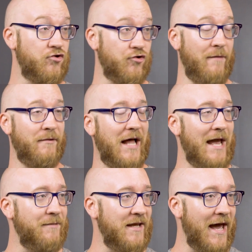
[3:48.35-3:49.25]
triple
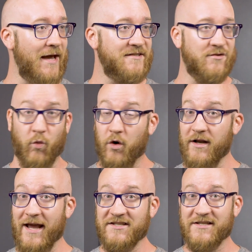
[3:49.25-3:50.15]
IPAs,
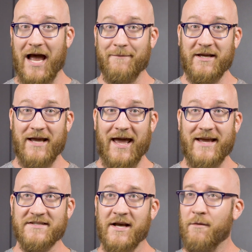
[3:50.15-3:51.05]
wood-aged
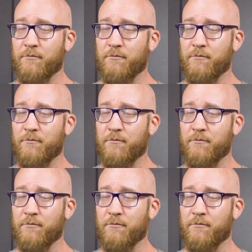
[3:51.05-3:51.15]
IPAs,